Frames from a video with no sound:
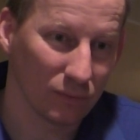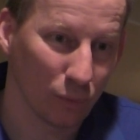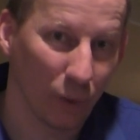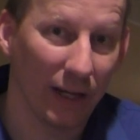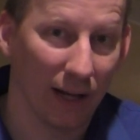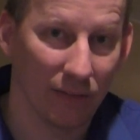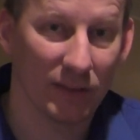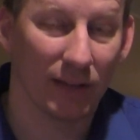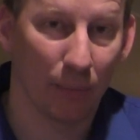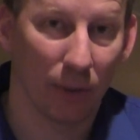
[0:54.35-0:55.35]
we have to
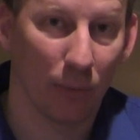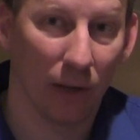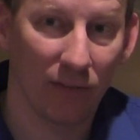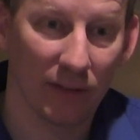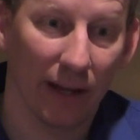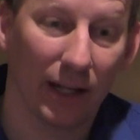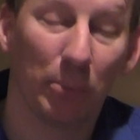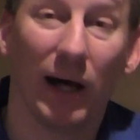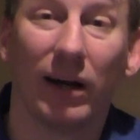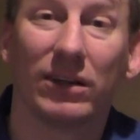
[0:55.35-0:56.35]
step it up. We have to take it
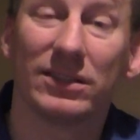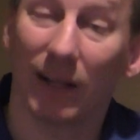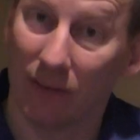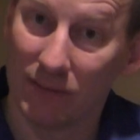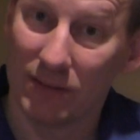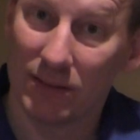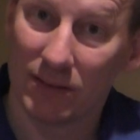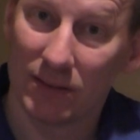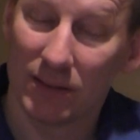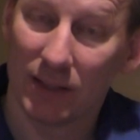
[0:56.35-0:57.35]
upon ourselves
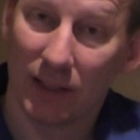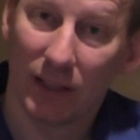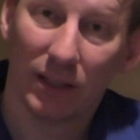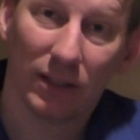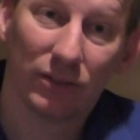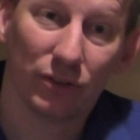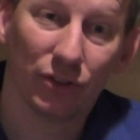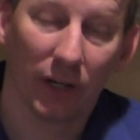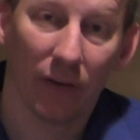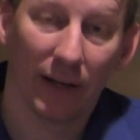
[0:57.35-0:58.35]
to
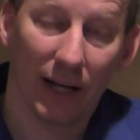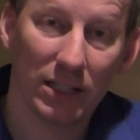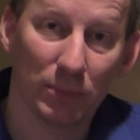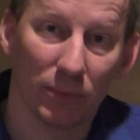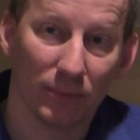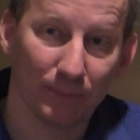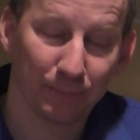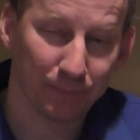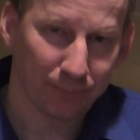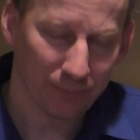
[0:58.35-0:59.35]
share the gospel.
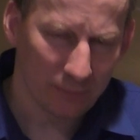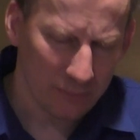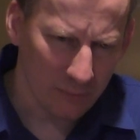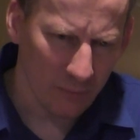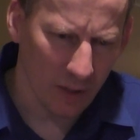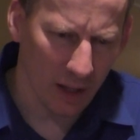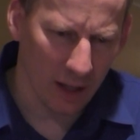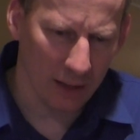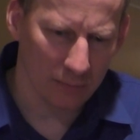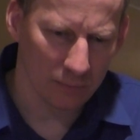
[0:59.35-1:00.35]

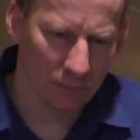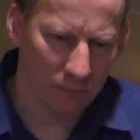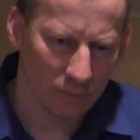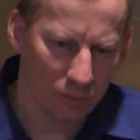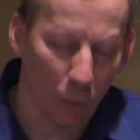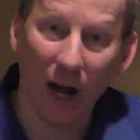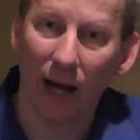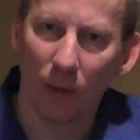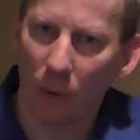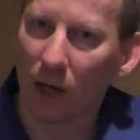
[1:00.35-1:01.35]
Um,
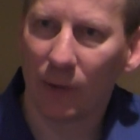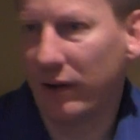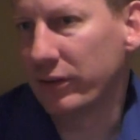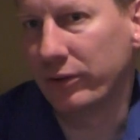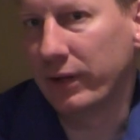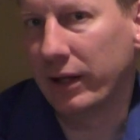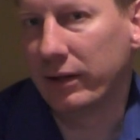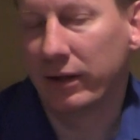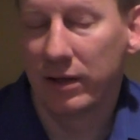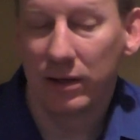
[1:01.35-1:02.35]
why? Why do we have to do that?
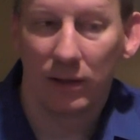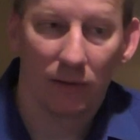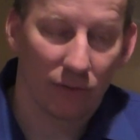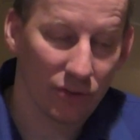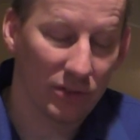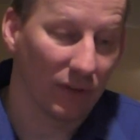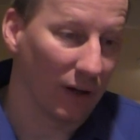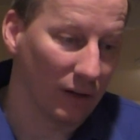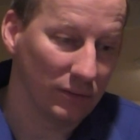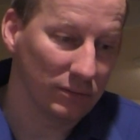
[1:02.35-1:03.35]
First of
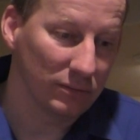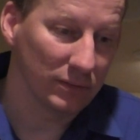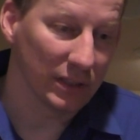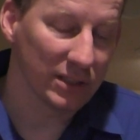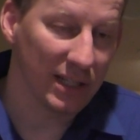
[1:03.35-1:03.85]
all, it's